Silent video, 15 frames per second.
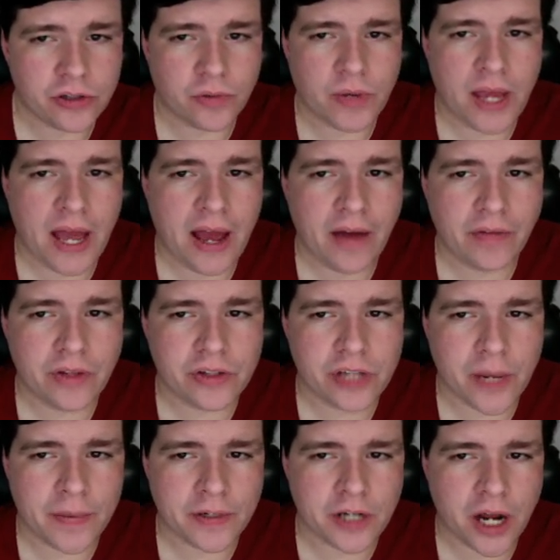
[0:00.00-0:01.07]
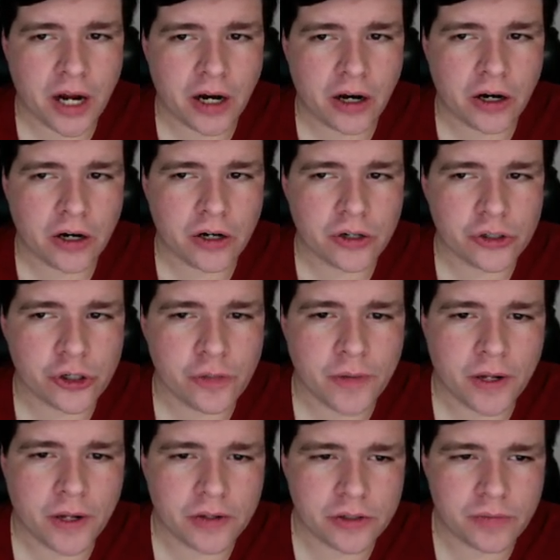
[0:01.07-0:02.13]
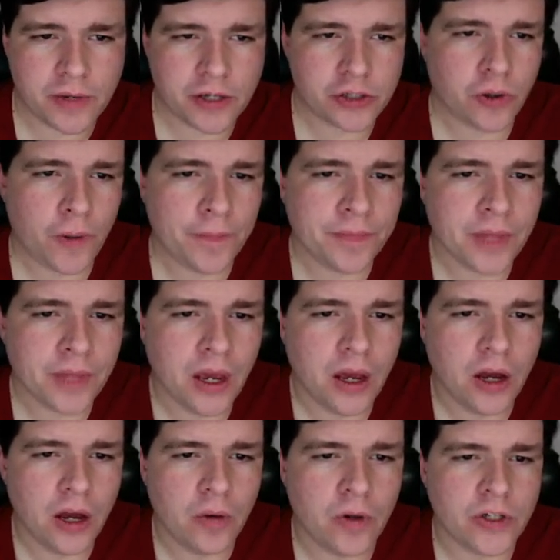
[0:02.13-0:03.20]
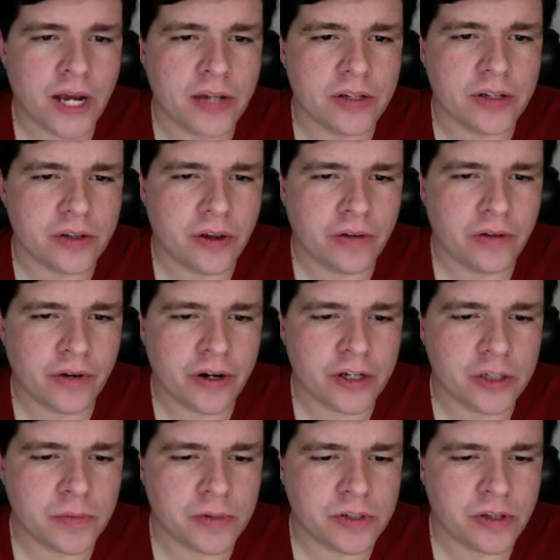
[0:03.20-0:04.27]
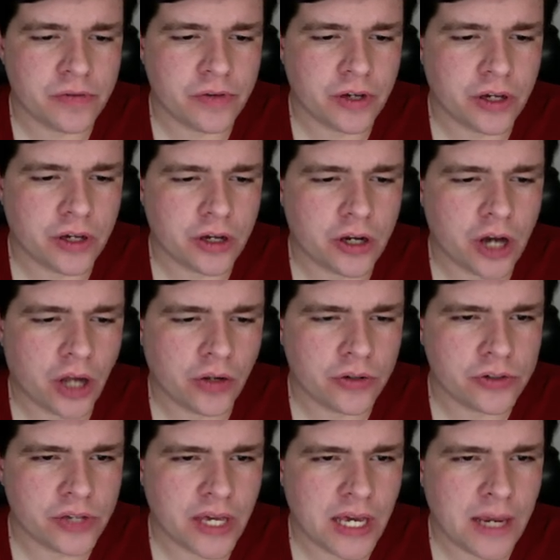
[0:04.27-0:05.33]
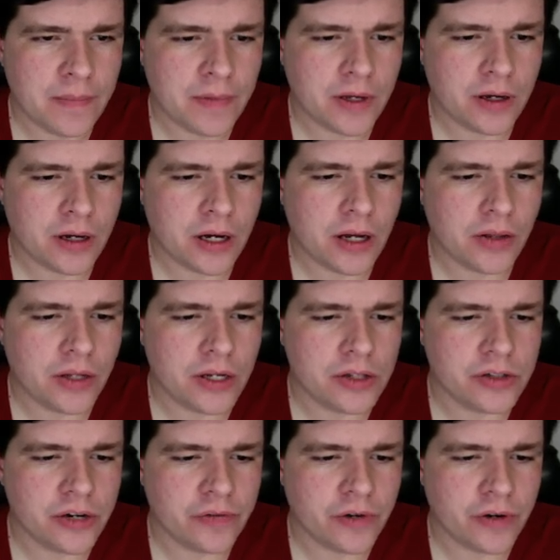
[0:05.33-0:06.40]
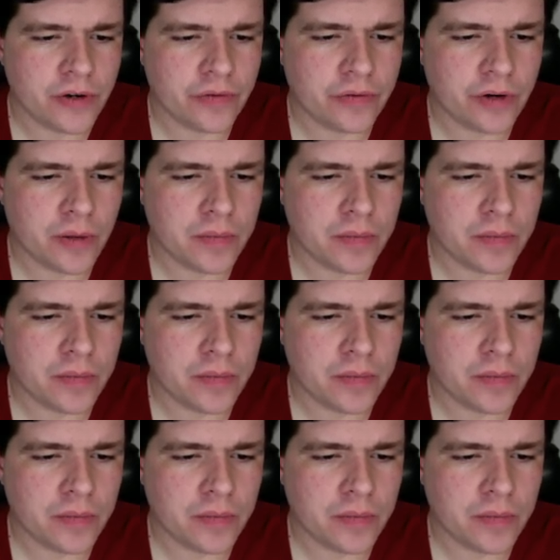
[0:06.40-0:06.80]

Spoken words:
So we have the Saber Tiger Shoebolt special, which has a very specific color scheme that is different from